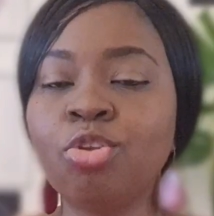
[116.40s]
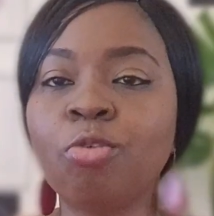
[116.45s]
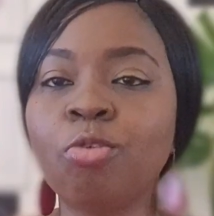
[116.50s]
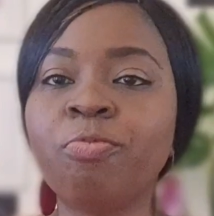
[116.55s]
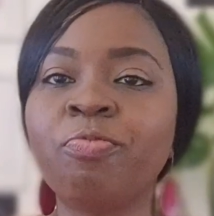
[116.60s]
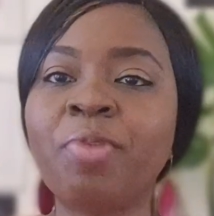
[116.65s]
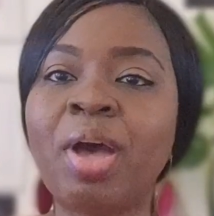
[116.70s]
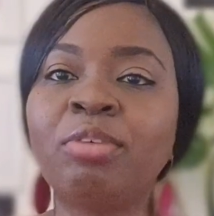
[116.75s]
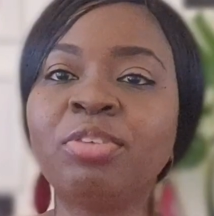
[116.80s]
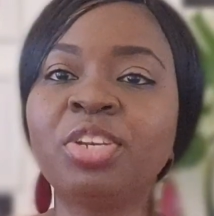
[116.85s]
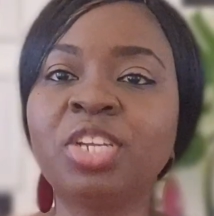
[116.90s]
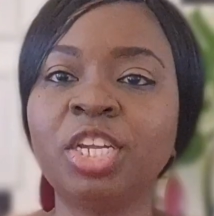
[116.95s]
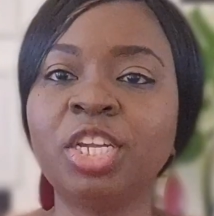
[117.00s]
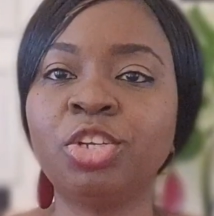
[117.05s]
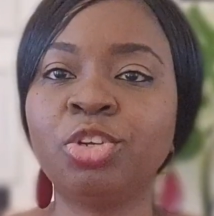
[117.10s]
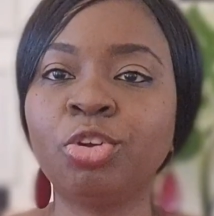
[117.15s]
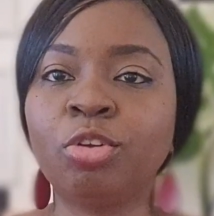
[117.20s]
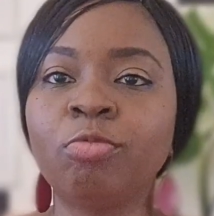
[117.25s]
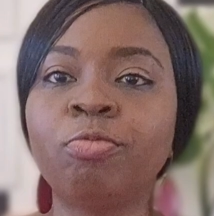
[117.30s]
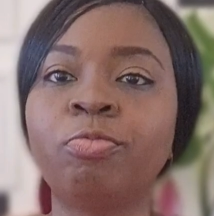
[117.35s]

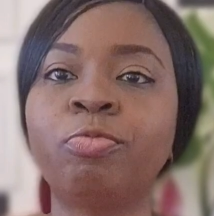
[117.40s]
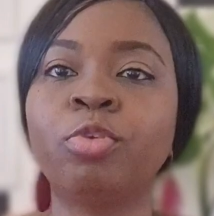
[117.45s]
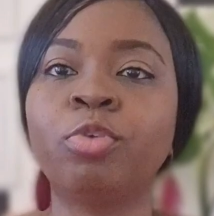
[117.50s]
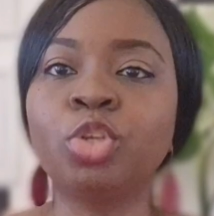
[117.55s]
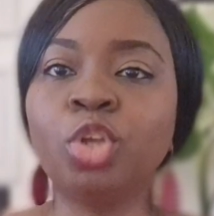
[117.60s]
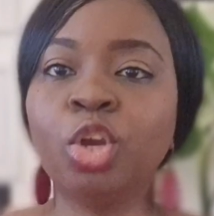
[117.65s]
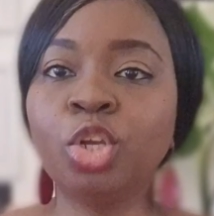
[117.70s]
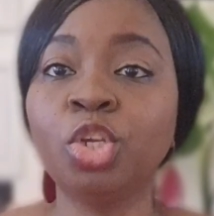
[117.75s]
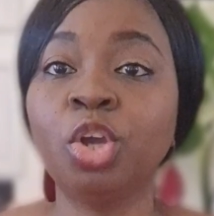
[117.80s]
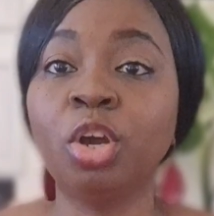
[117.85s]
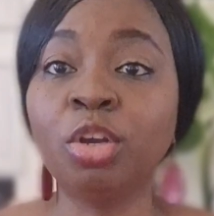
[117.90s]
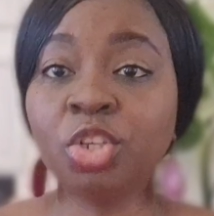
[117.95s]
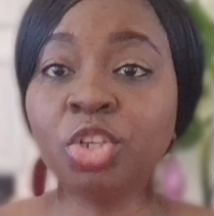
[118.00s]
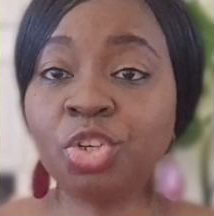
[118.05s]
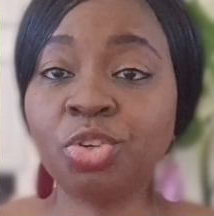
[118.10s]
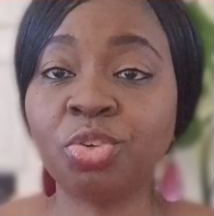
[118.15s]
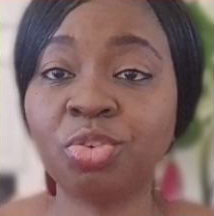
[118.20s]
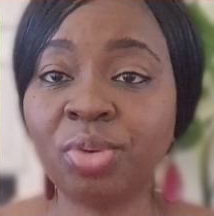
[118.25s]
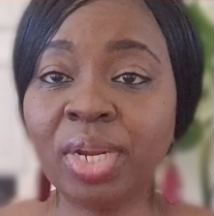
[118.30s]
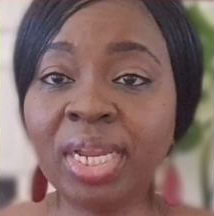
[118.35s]
foundation for your young
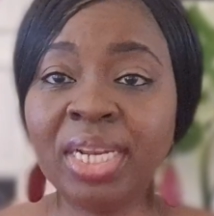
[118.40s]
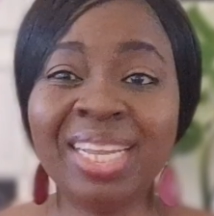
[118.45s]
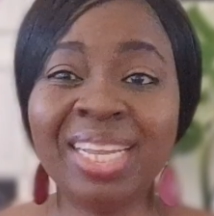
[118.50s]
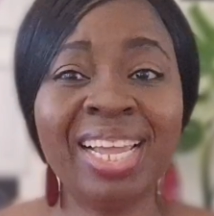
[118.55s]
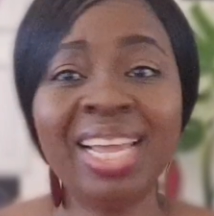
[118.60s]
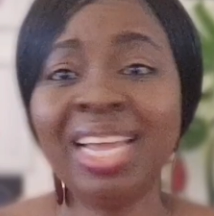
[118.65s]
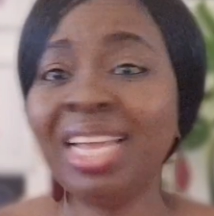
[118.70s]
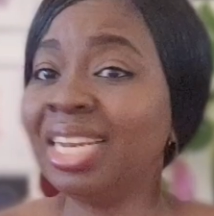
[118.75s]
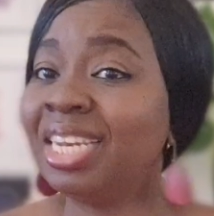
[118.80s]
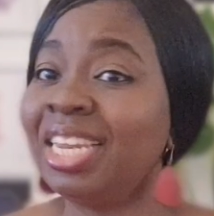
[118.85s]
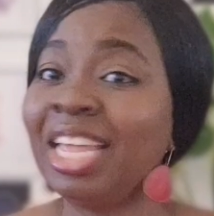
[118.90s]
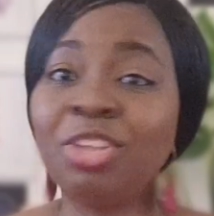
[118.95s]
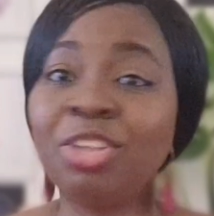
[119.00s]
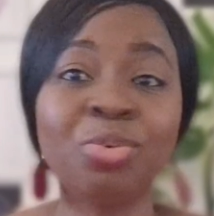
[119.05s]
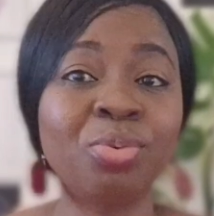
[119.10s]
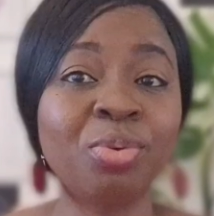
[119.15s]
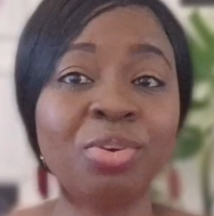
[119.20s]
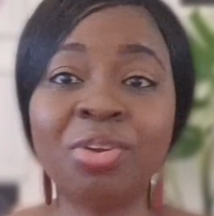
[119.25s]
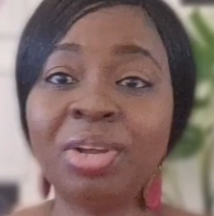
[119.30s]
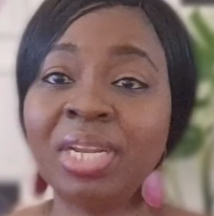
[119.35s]
children, then
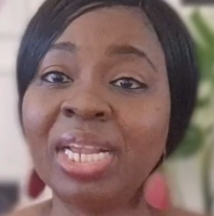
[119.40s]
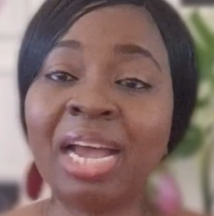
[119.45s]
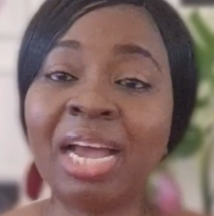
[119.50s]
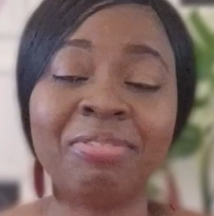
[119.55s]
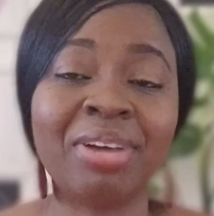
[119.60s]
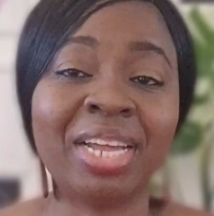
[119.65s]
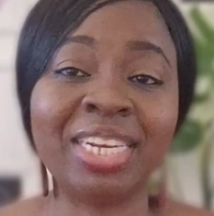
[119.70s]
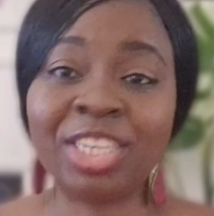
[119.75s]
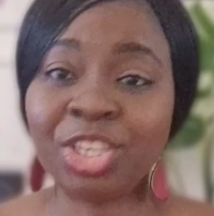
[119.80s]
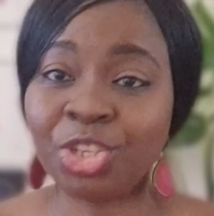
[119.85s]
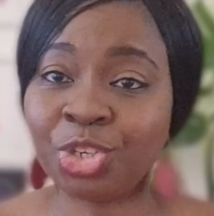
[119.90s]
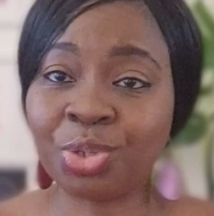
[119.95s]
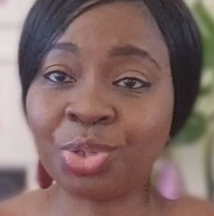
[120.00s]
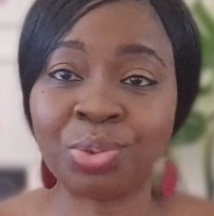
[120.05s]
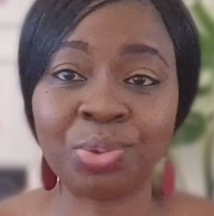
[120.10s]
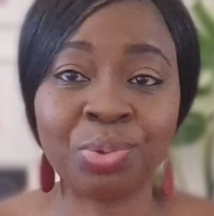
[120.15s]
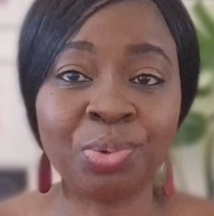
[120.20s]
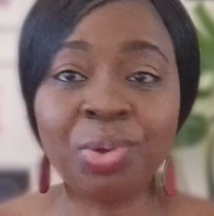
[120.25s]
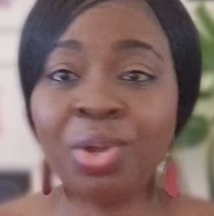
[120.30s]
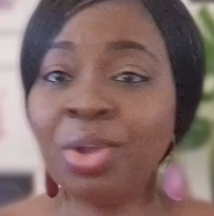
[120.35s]
you would not have an
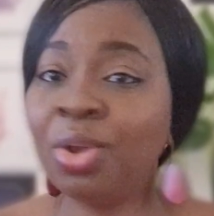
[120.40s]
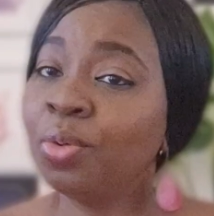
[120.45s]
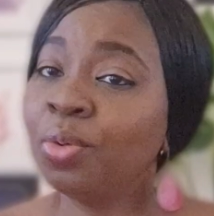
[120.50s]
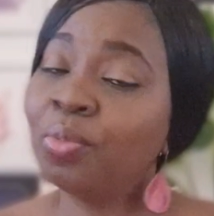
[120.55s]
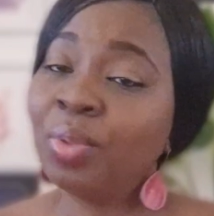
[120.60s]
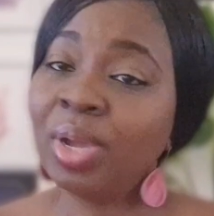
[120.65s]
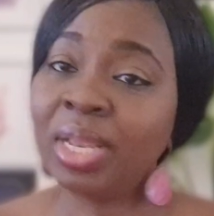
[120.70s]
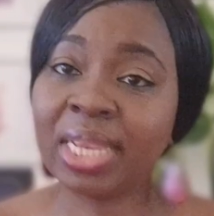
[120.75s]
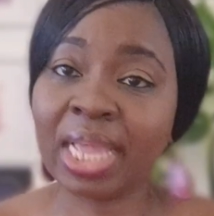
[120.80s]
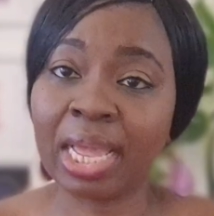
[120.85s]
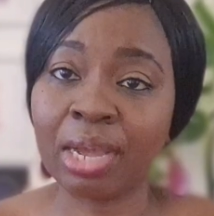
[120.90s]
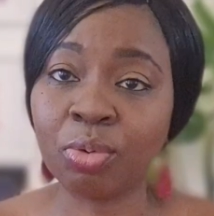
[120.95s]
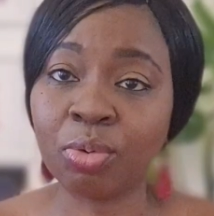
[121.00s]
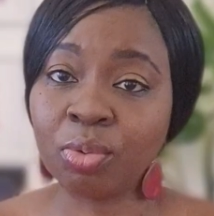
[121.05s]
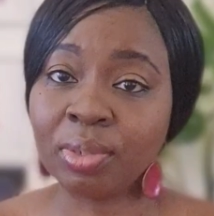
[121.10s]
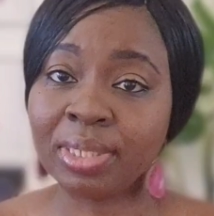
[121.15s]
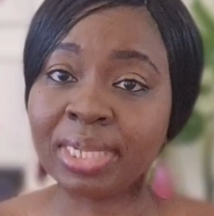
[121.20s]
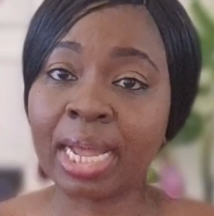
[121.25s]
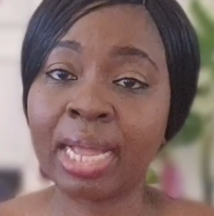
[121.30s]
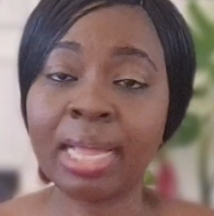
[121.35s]
issue when they're
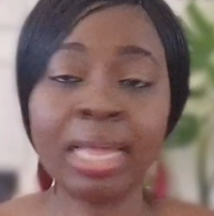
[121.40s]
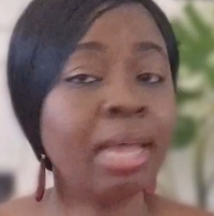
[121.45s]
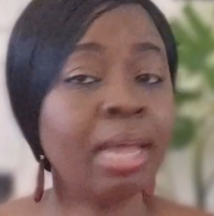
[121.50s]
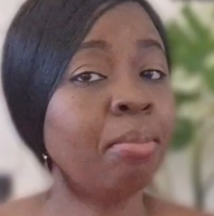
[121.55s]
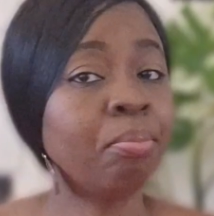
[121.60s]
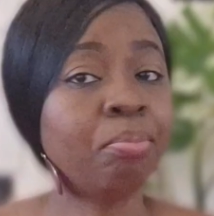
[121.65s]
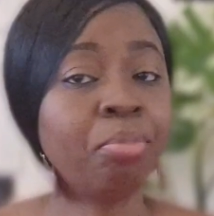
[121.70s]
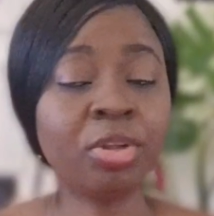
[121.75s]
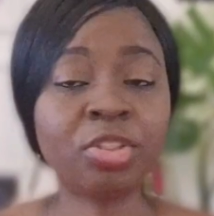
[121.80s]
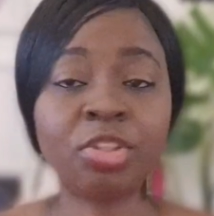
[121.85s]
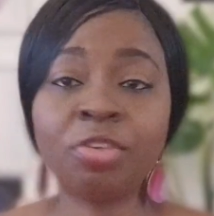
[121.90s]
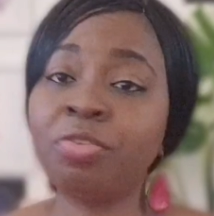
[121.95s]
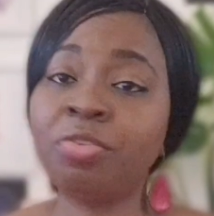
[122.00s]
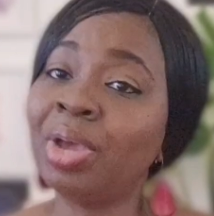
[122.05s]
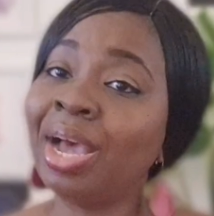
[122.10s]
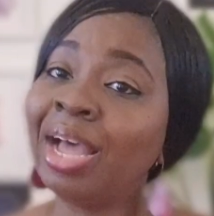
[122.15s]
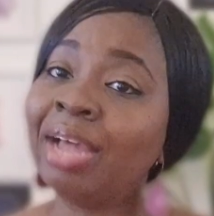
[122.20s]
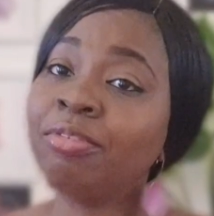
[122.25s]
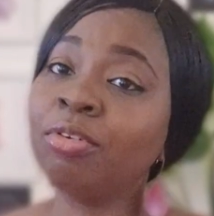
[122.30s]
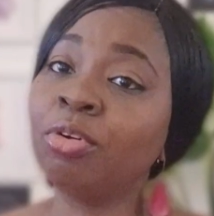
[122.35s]
older. But if you
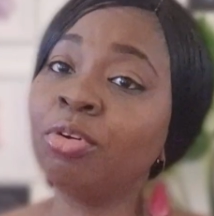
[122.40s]
have